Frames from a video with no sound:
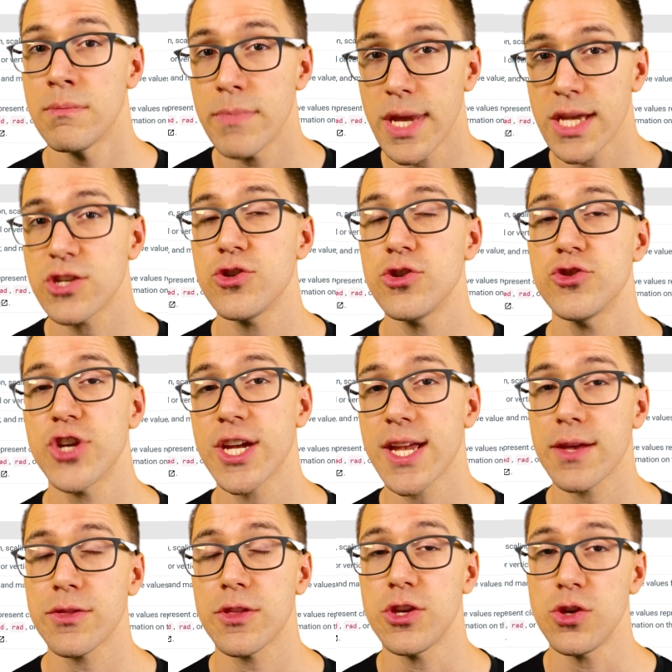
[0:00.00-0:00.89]
Make sure you check
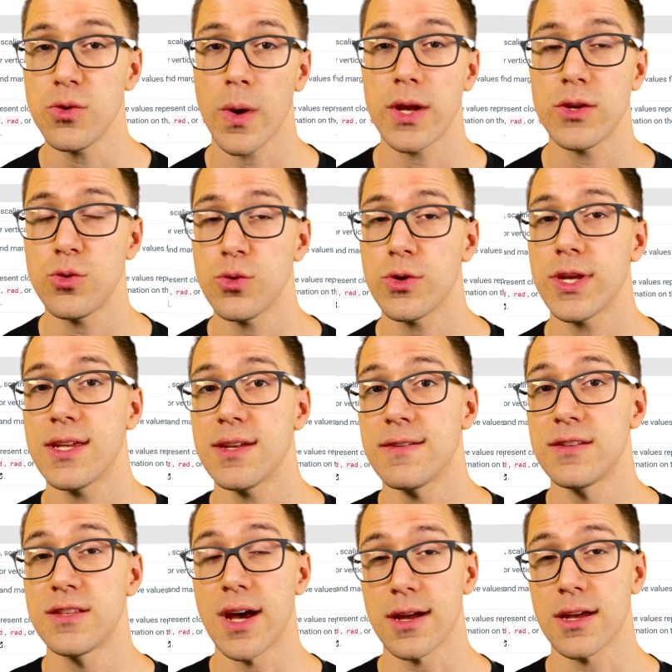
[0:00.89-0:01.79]
out the U I
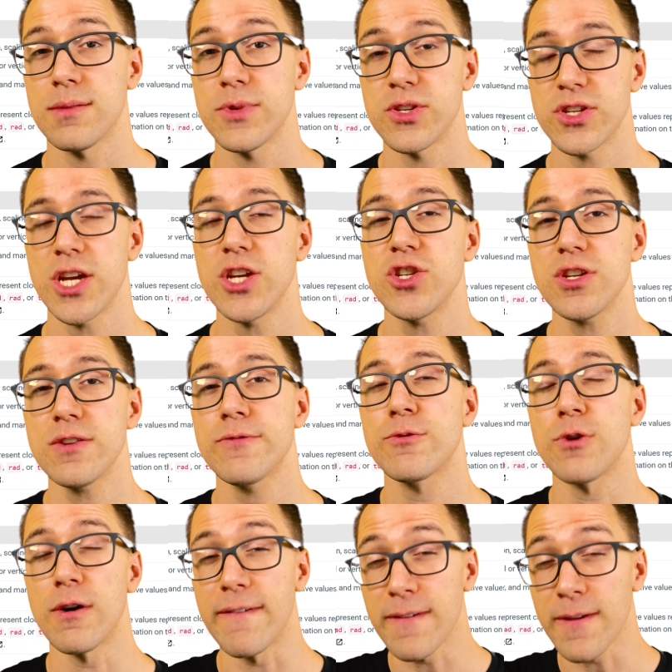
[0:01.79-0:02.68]
Toolkit documentation
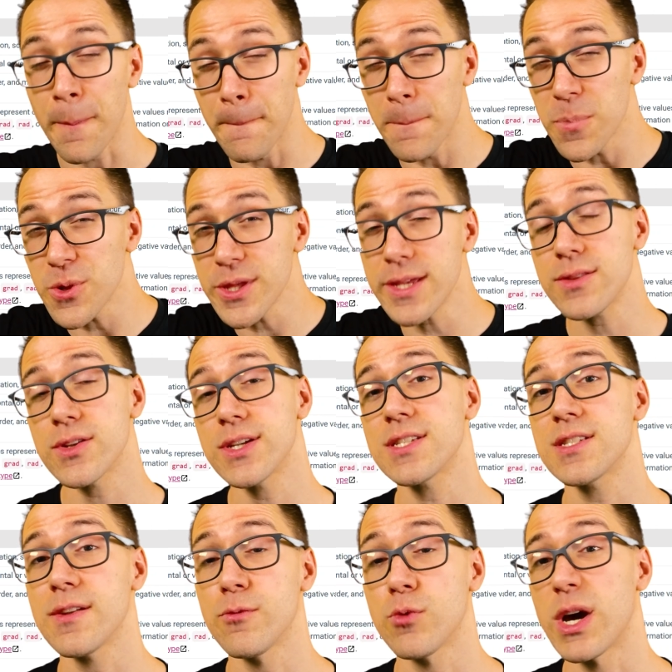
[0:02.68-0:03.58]
for a complete
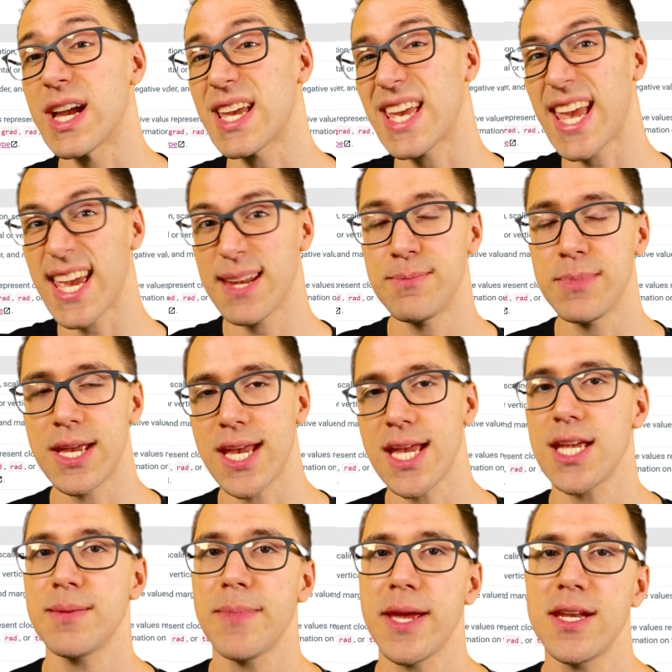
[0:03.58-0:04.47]
list of what can be
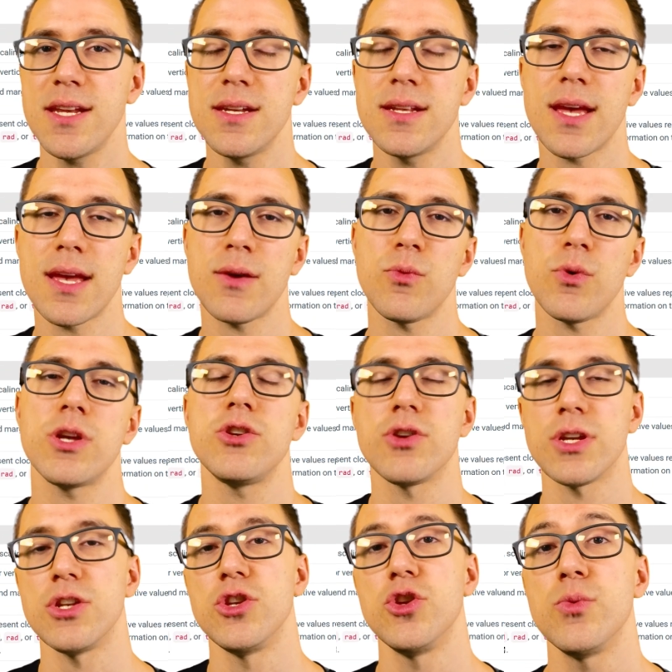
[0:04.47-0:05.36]
animated and what you
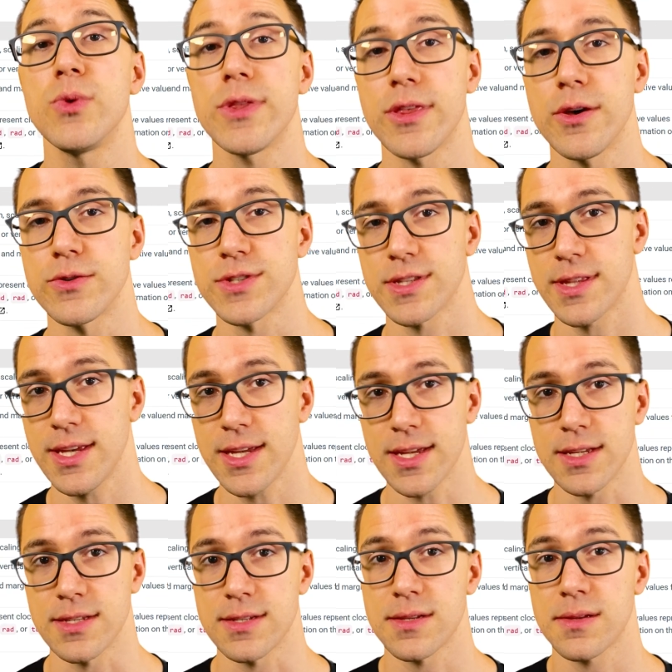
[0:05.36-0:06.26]
can do with those
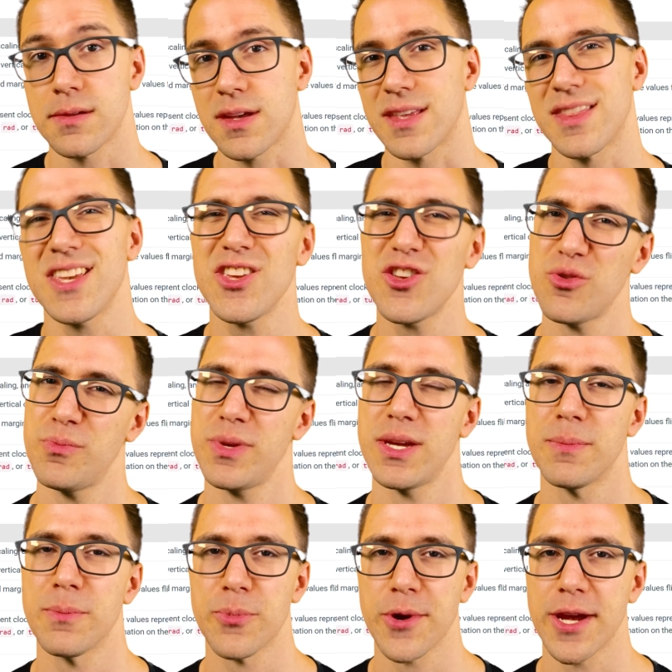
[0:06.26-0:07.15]
things. I think you'll
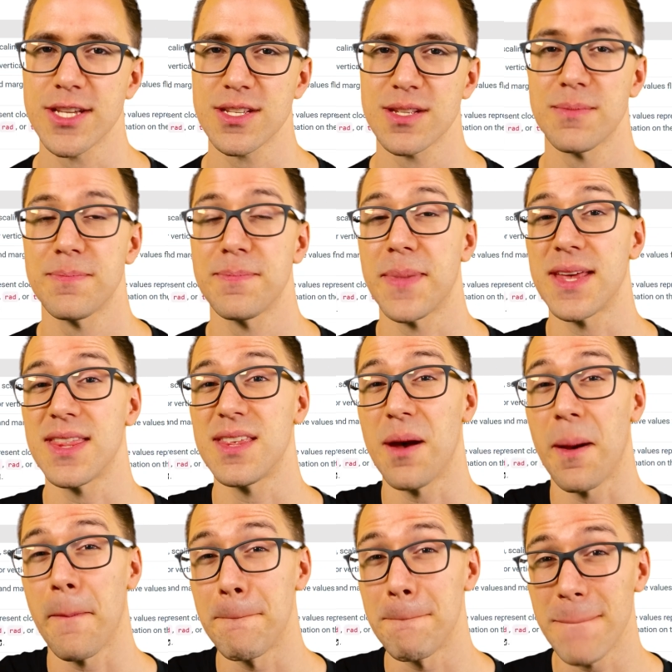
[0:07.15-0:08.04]
be impressed by
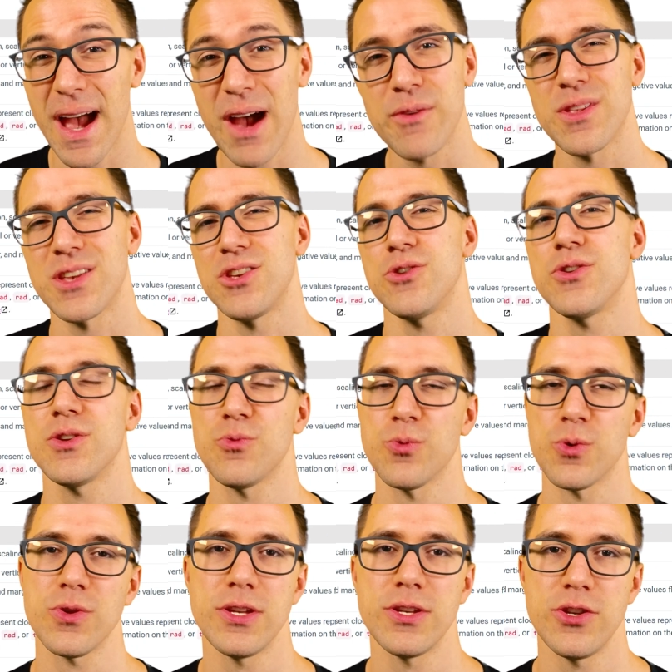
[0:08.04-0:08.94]
the amount that you can
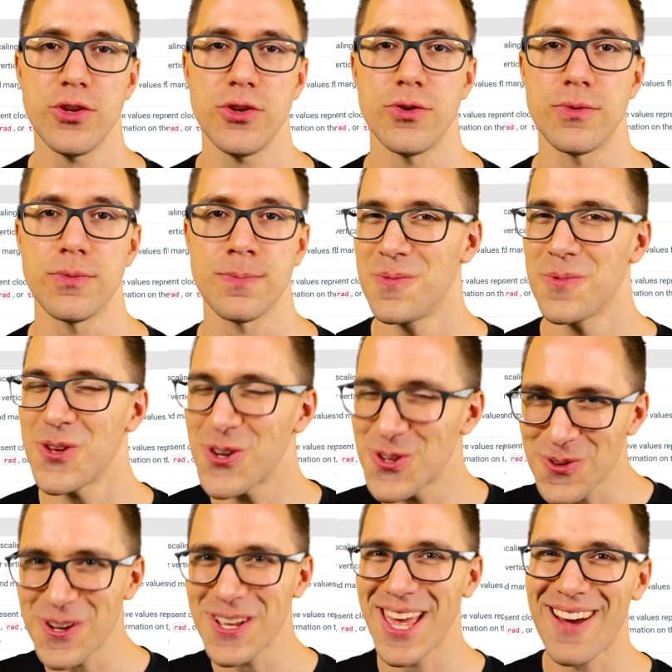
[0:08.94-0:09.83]
really do.
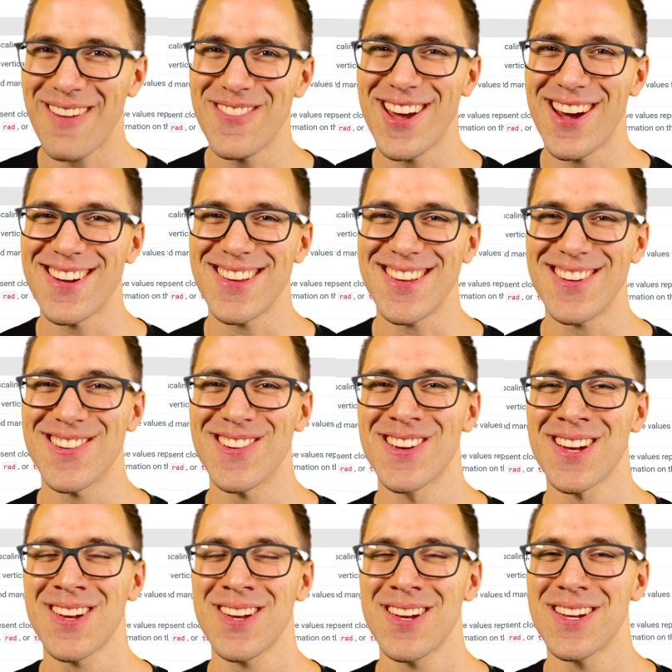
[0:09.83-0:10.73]
There's one caveat
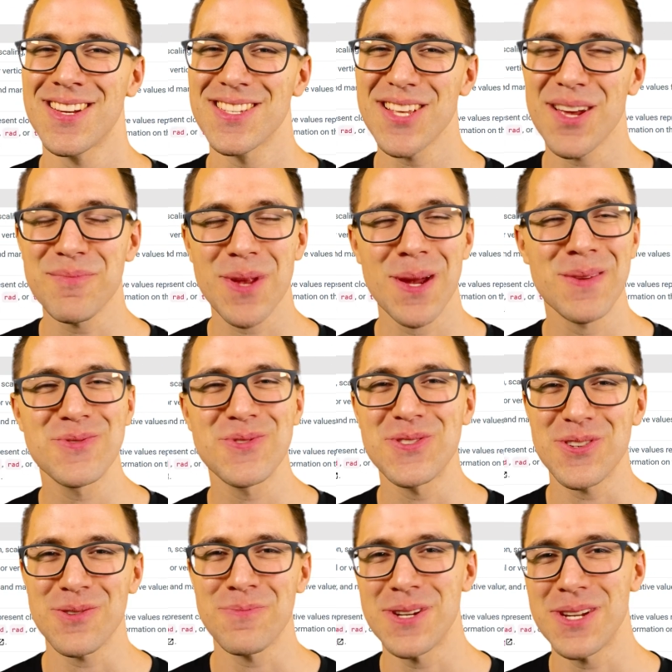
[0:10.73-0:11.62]
here. Sometimes
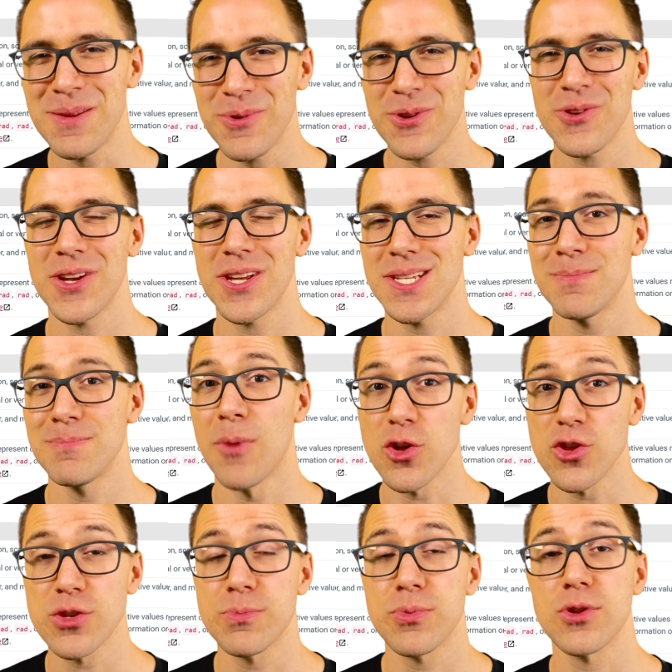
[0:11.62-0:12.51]
when you're manipulating
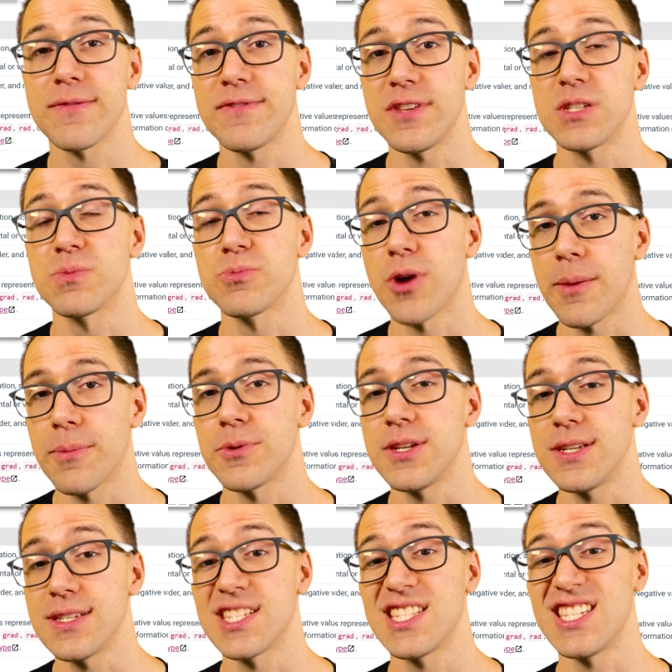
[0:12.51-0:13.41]
multiple of these
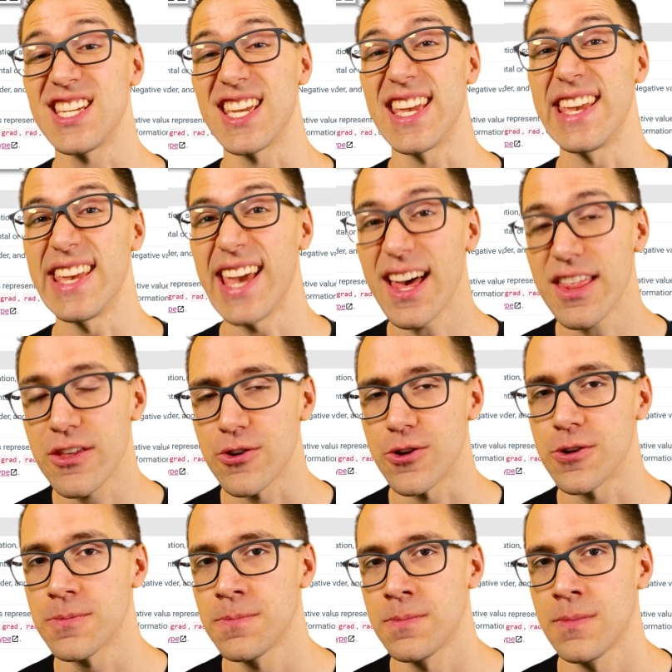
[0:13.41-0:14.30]
properties
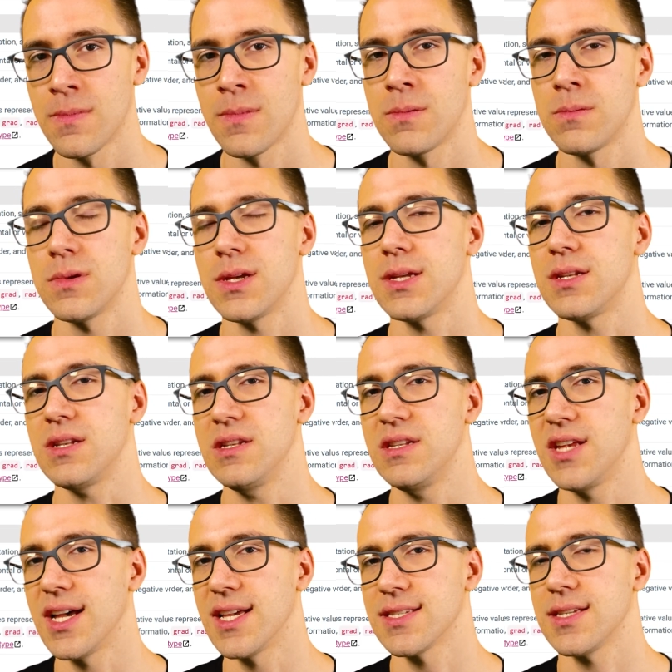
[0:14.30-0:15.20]
together,
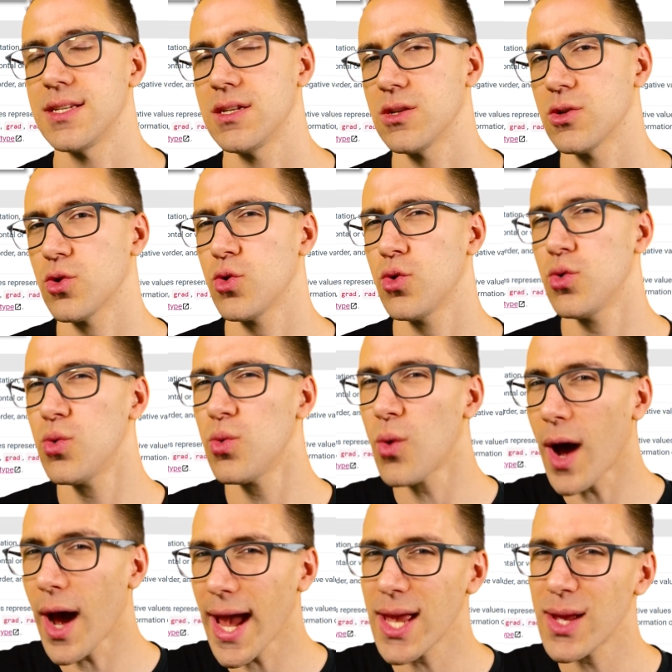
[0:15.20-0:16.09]
it doesn't
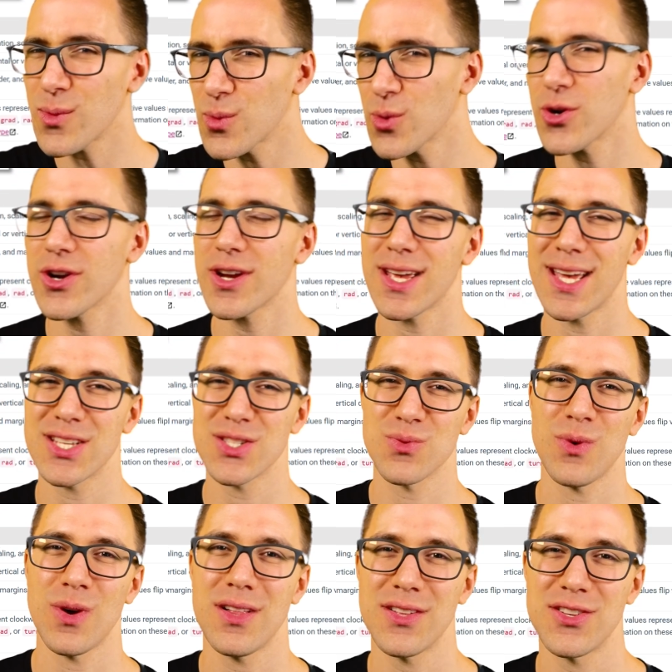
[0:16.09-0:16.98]
quite work as
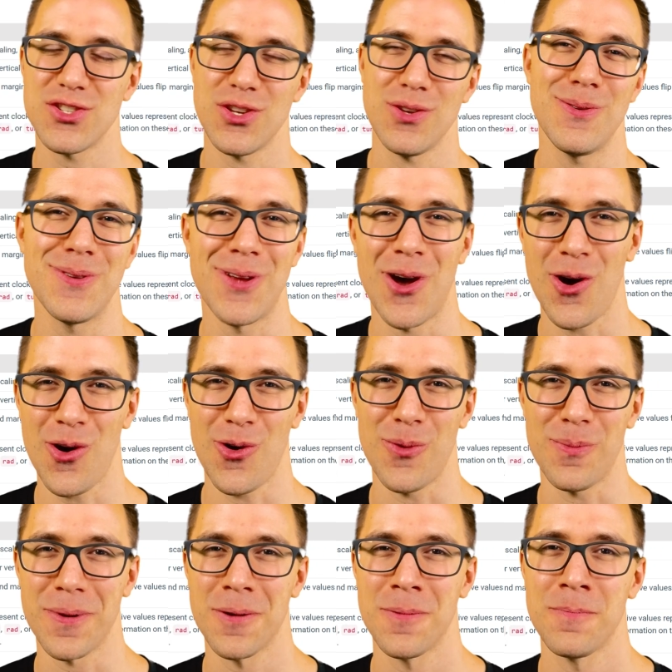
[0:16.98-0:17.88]
well as you'd
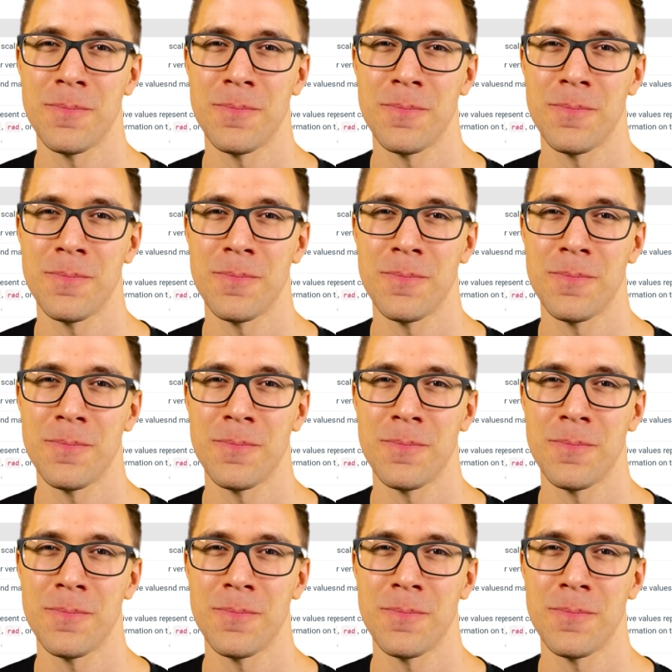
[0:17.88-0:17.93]
hope.